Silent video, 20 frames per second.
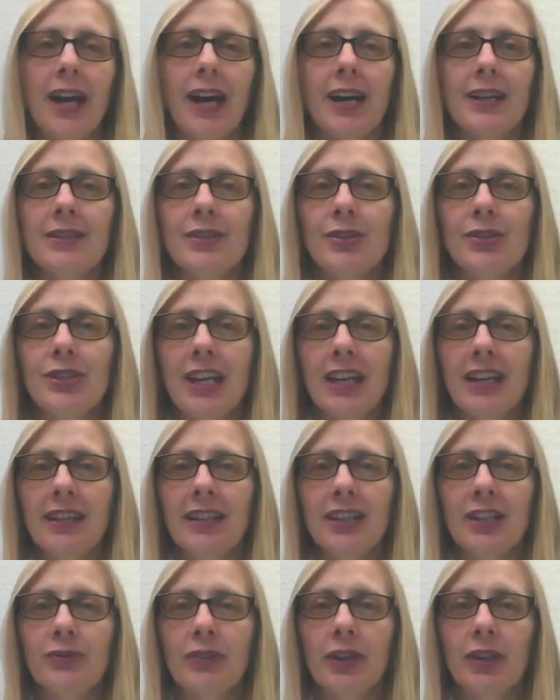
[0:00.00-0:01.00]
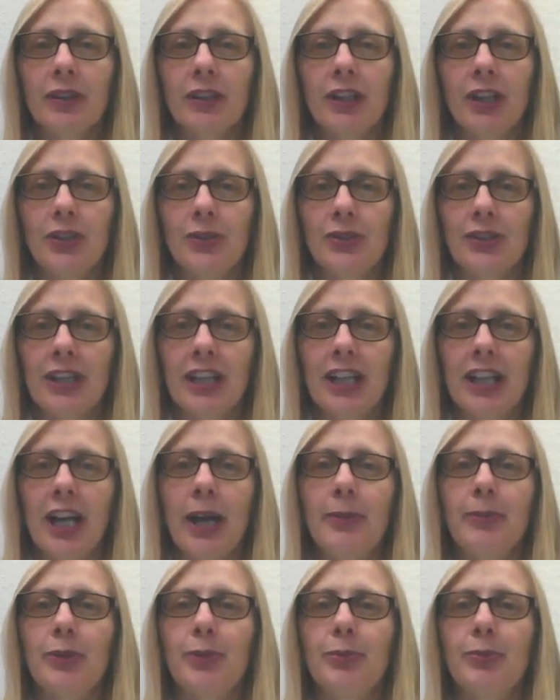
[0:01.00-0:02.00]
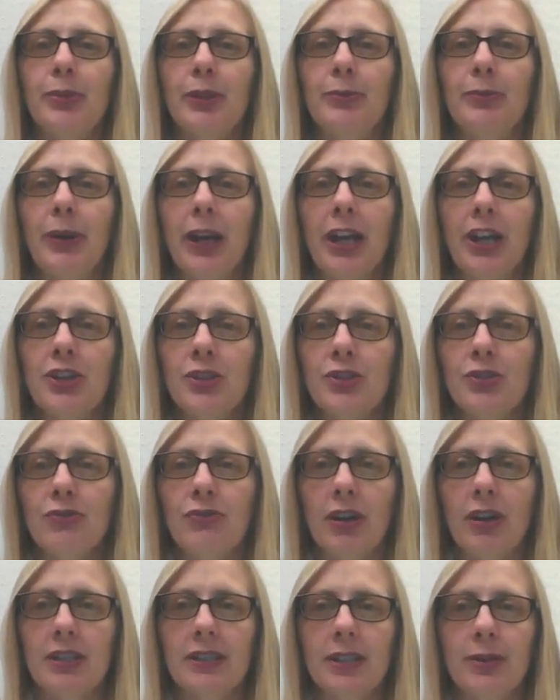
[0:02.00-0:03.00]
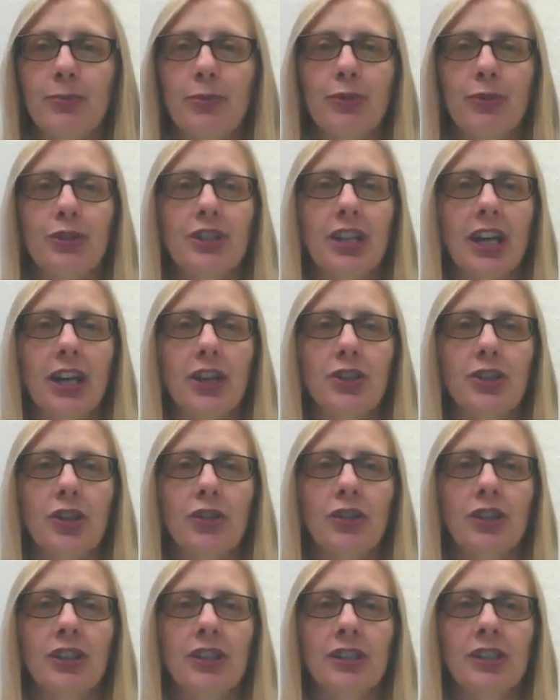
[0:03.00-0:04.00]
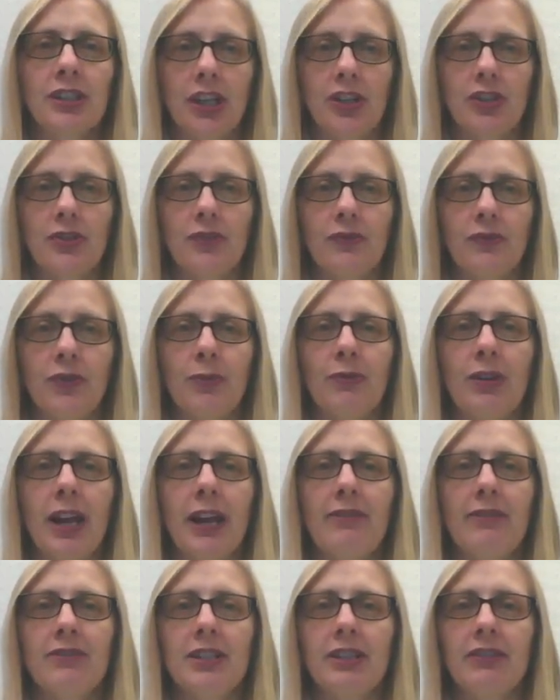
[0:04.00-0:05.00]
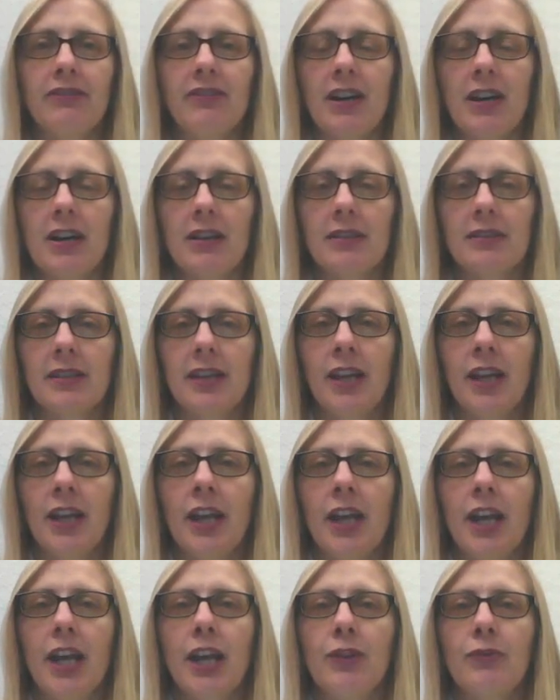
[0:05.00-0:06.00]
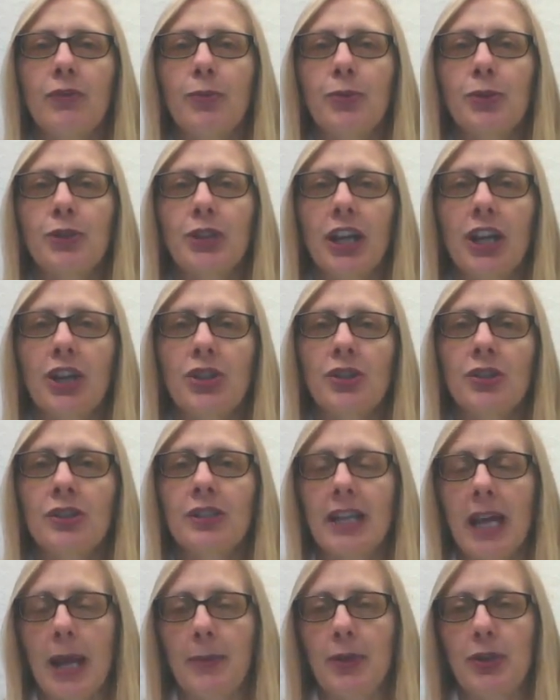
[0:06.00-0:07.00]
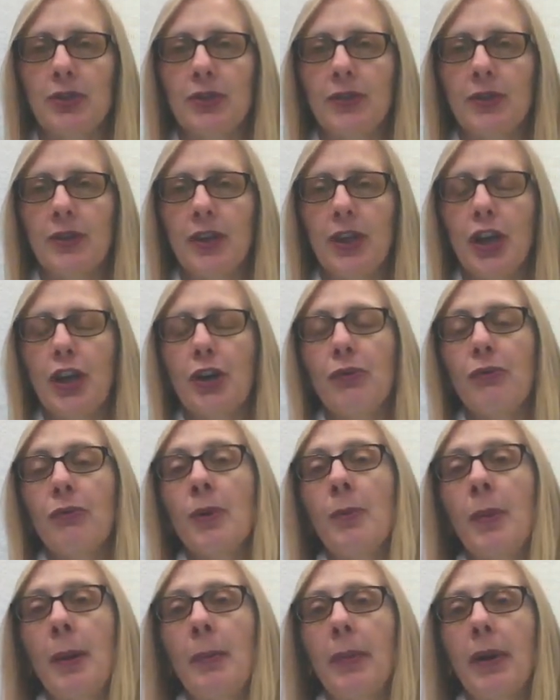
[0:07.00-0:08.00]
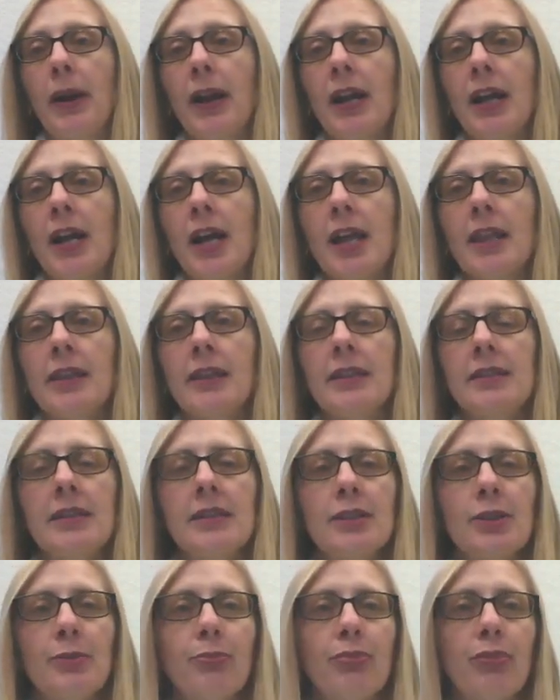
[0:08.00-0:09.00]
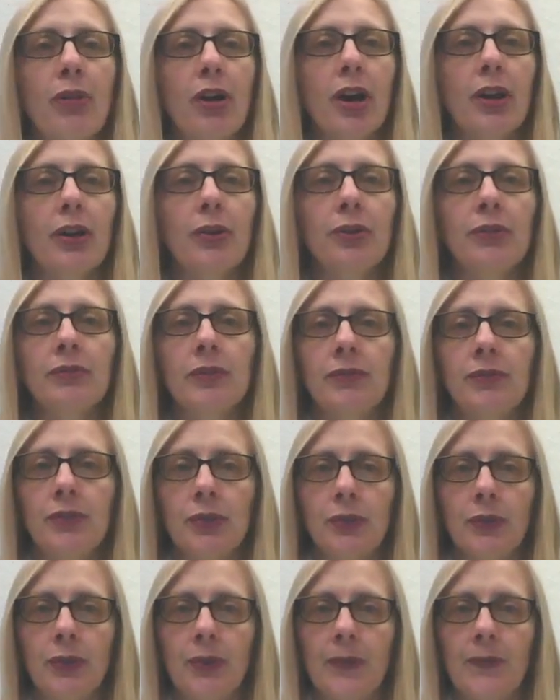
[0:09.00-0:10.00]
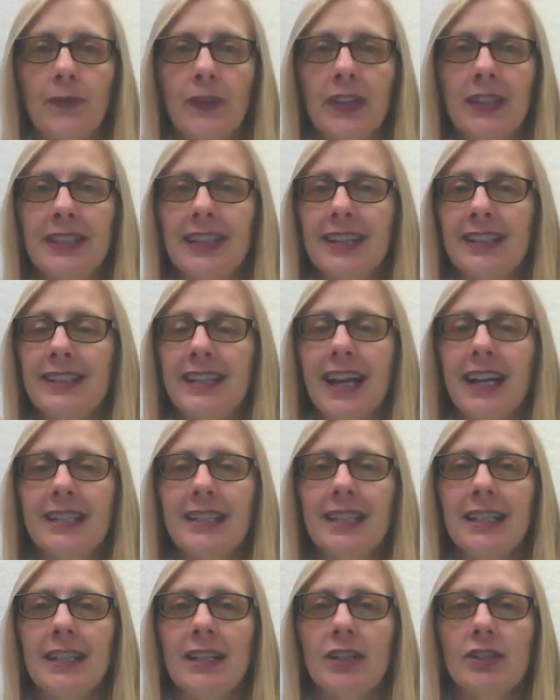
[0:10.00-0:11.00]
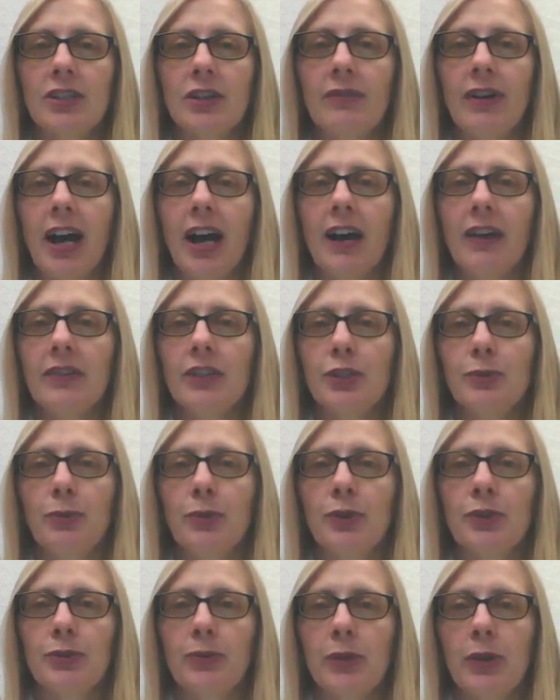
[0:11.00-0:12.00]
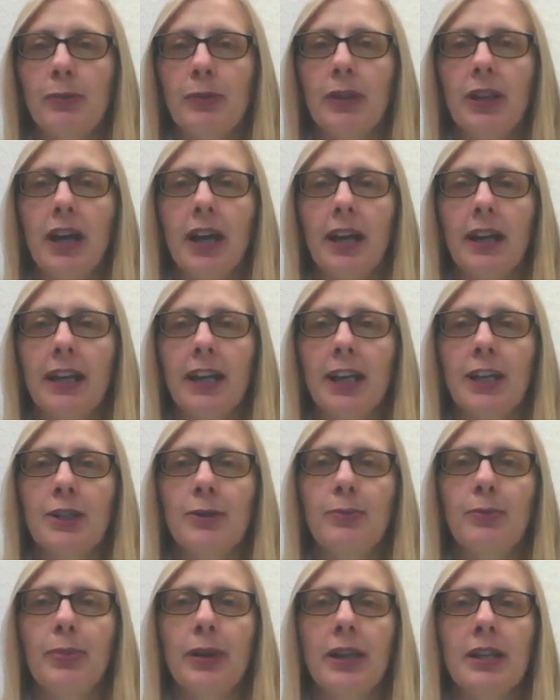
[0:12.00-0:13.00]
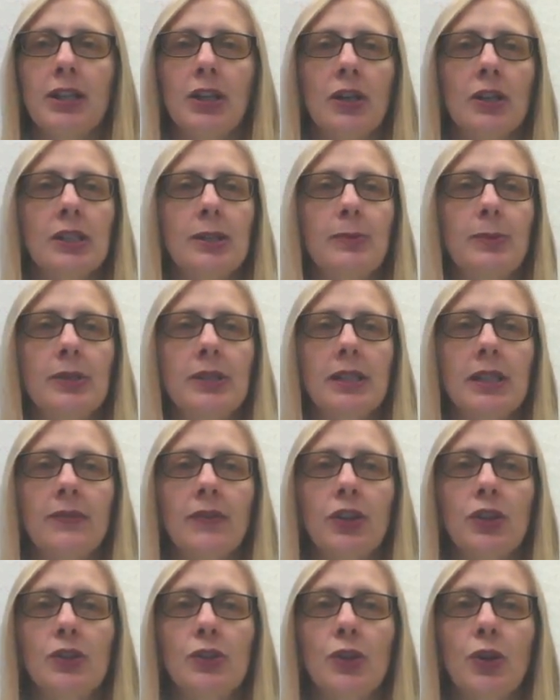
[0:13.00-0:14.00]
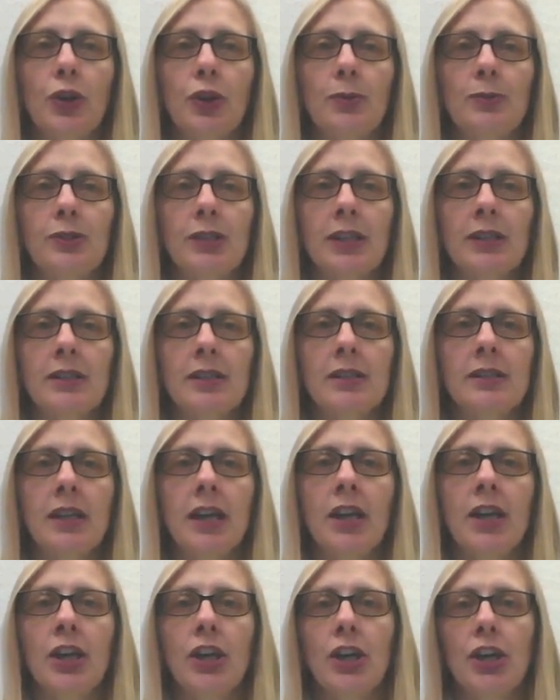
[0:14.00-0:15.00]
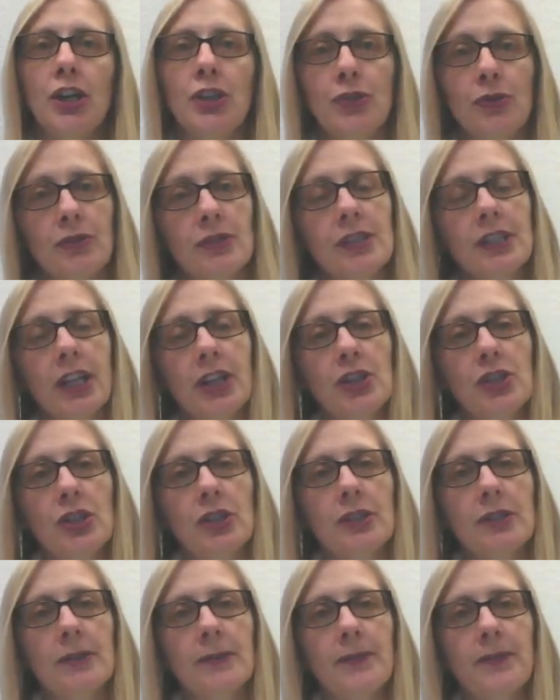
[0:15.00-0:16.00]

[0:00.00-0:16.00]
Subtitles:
Understanding these regulations can help you build patient trust and protect your organization from hefty fines and reputational damage. Remember, this is a broad overview, and the exact details of how these principles apply can depend on specific circumstances and jurisdictions.